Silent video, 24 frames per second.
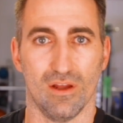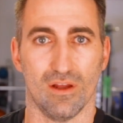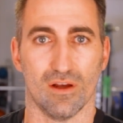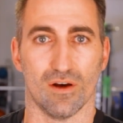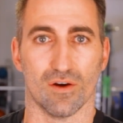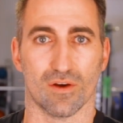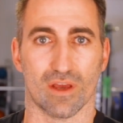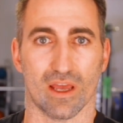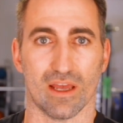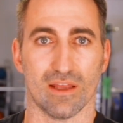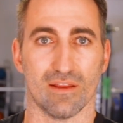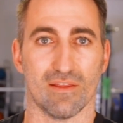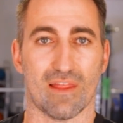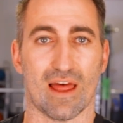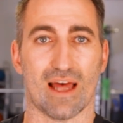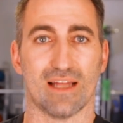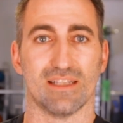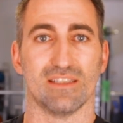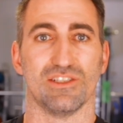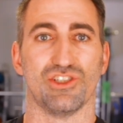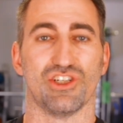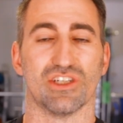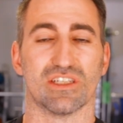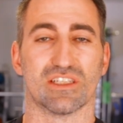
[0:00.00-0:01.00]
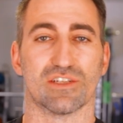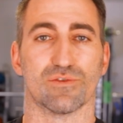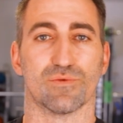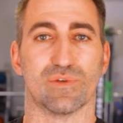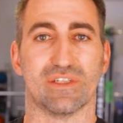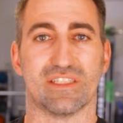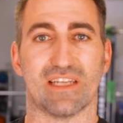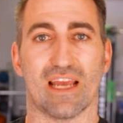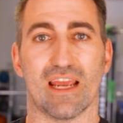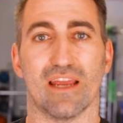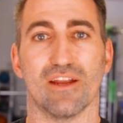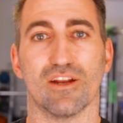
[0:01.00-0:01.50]
Okay, that just to
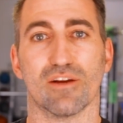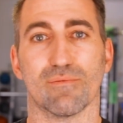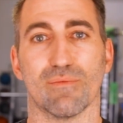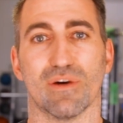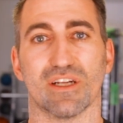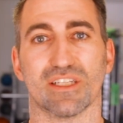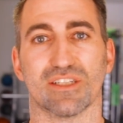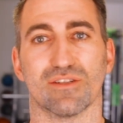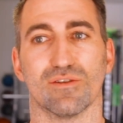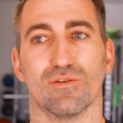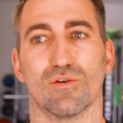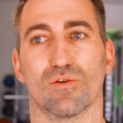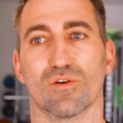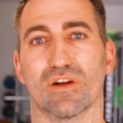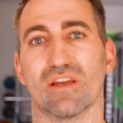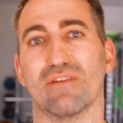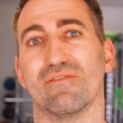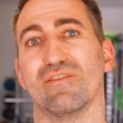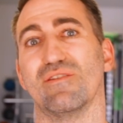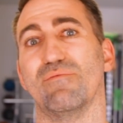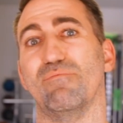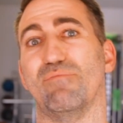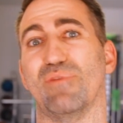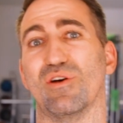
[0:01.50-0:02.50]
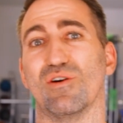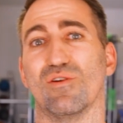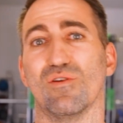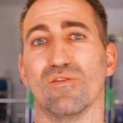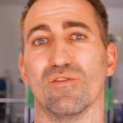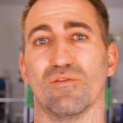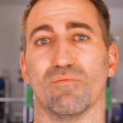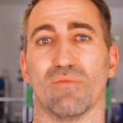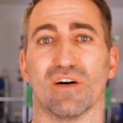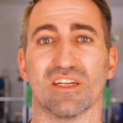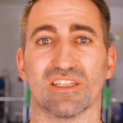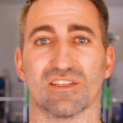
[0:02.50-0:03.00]
retain your muscle or even
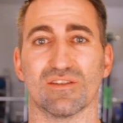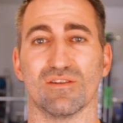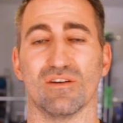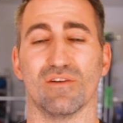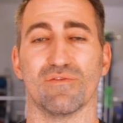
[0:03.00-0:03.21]
build muscle.